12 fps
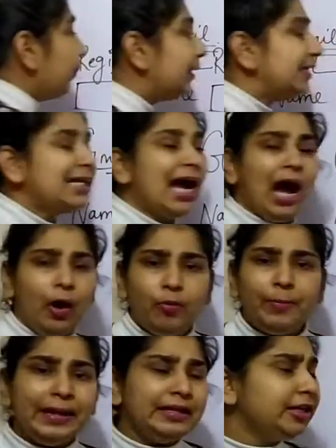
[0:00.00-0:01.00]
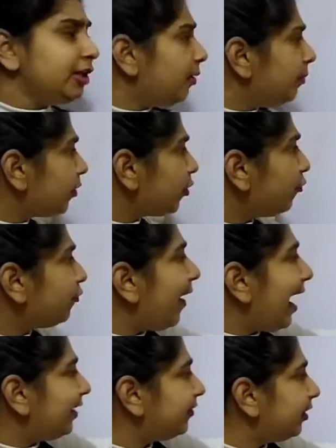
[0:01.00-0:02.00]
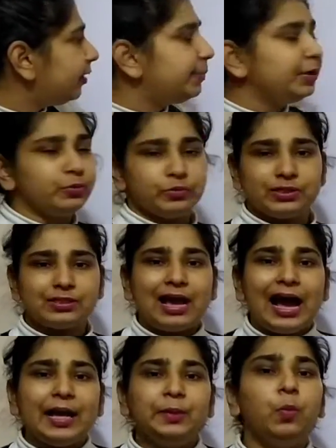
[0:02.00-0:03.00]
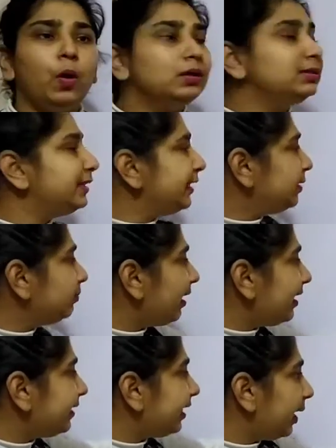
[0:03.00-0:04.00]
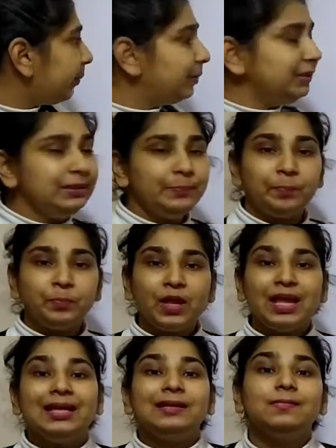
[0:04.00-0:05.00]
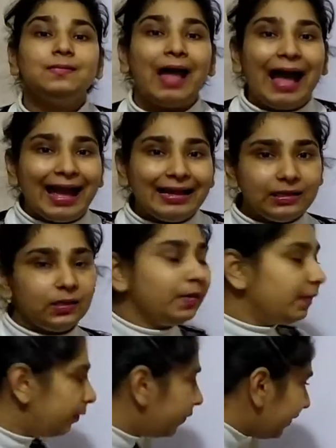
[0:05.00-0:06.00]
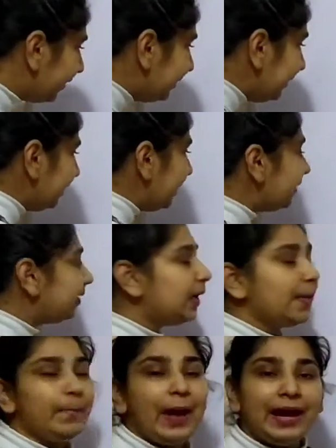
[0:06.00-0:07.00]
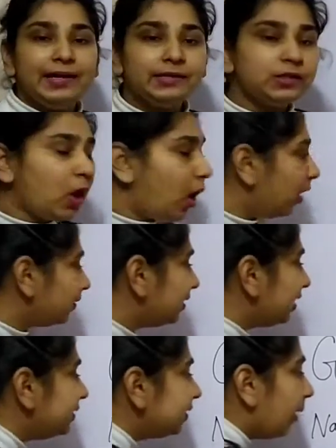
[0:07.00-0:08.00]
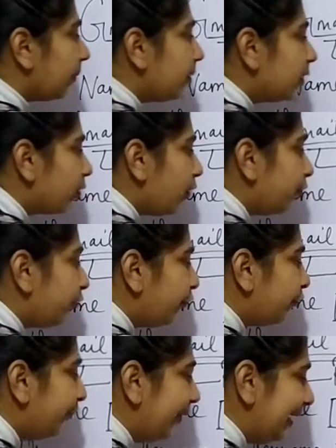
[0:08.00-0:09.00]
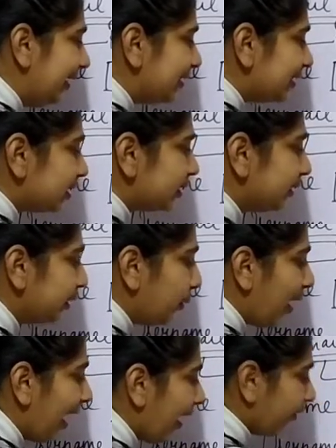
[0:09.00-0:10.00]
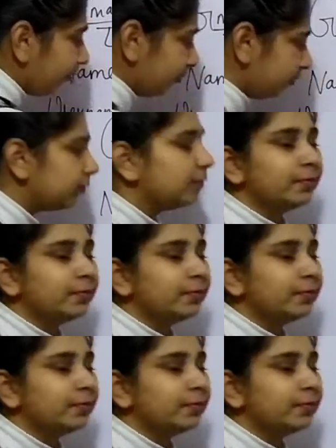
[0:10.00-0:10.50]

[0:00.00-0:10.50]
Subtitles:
but how many number of attributes I want in my table? That really depends on the number of fields you have.